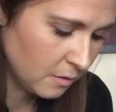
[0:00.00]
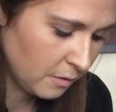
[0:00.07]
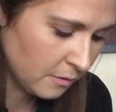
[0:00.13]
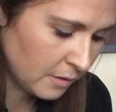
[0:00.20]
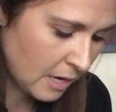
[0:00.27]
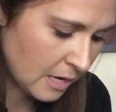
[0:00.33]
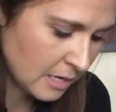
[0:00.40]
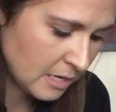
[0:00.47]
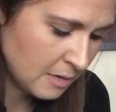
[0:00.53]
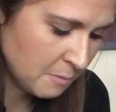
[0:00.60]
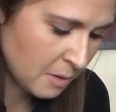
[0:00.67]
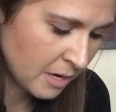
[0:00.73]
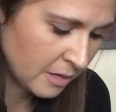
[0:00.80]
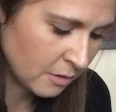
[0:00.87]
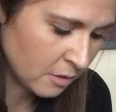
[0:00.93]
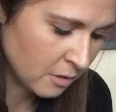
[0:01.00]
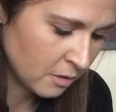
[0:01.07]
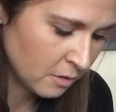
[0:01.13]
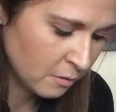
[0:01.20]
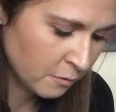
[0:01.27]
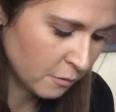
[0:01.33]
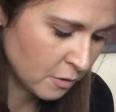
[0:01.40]
We've got E minor
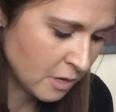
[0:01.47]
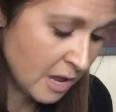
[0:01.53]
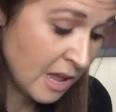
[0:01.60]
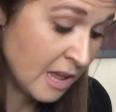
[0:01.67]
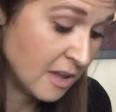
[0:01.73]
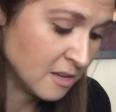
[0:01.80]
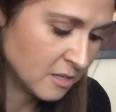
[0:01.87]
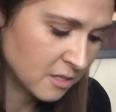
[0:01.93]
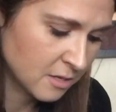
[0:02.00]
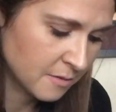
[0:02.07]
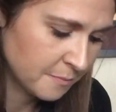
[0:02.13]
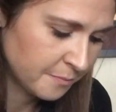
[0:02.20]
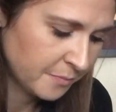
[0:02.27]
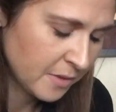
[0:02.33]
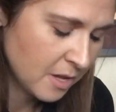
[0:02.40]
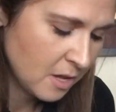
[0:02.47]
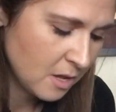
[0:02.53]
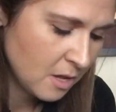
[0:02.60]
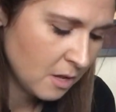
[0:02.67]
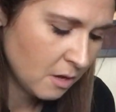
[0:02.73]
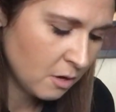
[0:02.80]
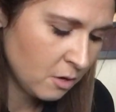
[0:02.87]
for days.
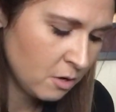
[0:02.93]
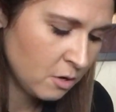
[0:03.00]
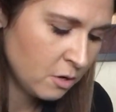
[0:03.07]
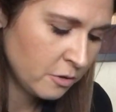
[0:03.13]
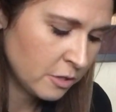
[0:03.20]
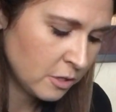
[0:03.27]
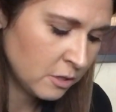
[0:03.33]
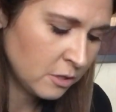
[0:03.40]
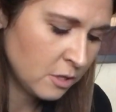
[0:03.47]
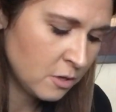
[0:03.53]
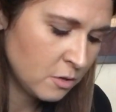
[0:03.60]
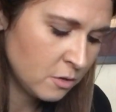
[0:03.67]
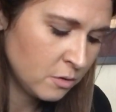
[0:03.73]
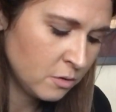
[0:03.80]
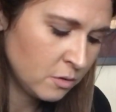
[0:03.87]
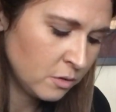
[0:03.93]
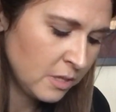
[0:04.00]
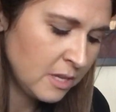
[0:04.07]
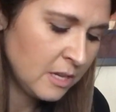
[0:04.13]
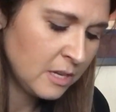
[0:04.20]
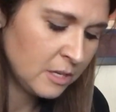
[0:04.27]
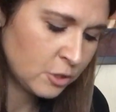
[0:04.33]
All the
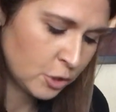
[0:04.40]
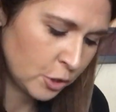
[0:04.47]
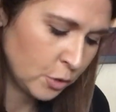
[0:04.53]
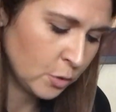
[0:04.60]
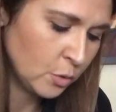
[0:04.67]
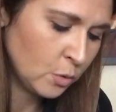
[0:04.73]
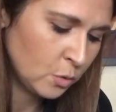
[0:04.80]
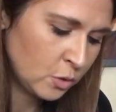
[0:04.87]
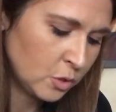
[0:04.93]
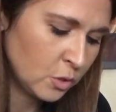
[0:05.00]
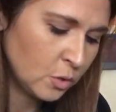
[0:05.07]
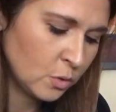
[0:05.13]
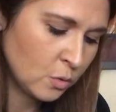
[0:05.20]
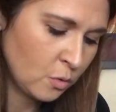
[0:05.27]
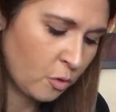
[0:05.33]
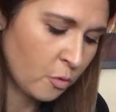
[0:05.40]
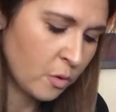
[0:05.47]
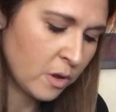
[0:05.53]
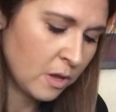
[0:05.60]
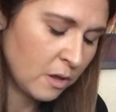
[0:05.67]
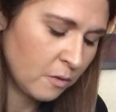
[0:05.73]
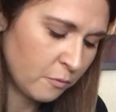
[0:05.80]
lonely 2, 2,
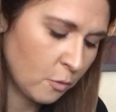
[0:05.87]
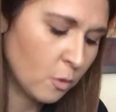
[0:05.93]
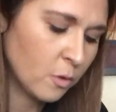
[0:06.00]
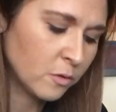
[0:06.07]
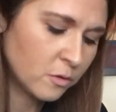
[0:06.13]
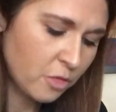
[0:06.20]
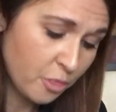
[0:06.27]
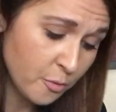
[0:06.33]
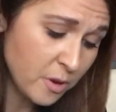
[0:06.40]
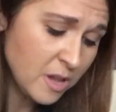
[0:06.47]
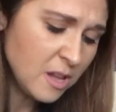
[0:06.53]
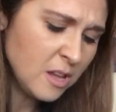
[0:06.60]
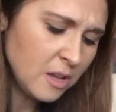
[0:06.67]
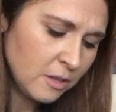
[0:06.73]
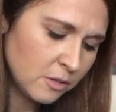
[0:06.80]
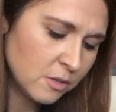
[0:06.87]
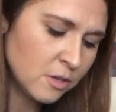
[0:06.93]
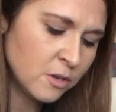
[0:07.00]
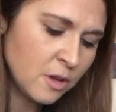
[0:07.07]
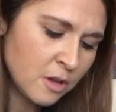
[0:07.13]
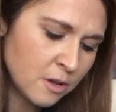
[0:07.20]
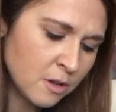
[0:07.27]
3, 4, 3,
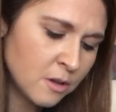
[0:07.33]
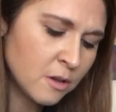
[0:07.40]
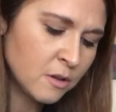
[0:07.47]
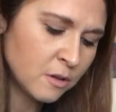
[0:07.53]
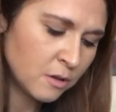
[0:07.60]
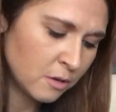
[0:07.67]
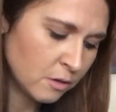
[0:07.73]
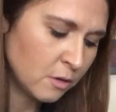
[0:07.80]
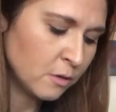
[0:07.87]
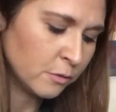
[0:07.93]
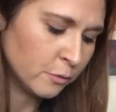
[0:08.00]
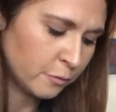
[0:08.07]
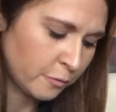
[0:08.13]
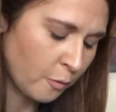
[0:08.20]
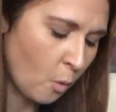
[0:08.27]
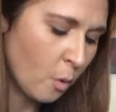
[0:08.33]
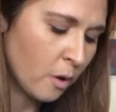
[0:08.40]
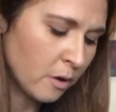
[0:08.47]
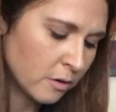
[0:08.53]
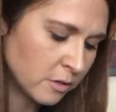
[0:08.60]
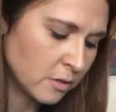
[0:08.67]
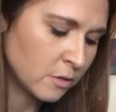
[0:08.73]
2,
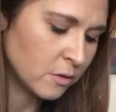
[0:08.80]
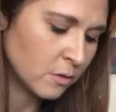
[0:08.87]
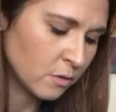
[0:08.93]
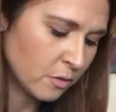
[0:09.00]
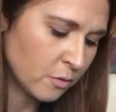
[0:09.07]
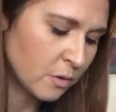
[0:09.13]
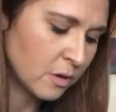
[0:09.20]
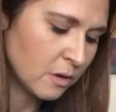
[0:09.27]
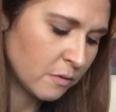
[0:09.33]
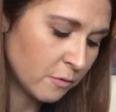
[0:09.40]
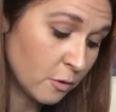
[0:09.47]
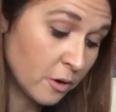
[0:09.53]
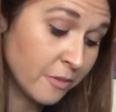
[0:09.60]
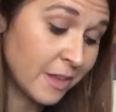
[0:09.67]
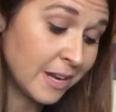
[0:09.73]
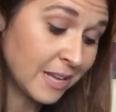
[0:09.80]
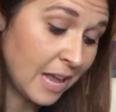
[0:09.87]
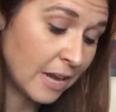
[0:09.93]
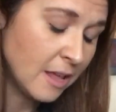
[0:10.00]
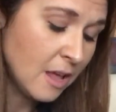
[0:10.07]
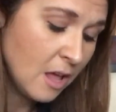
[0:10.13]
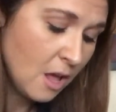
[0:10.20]
4, 2, 3, 4, and then
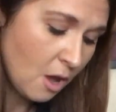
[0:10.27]
again.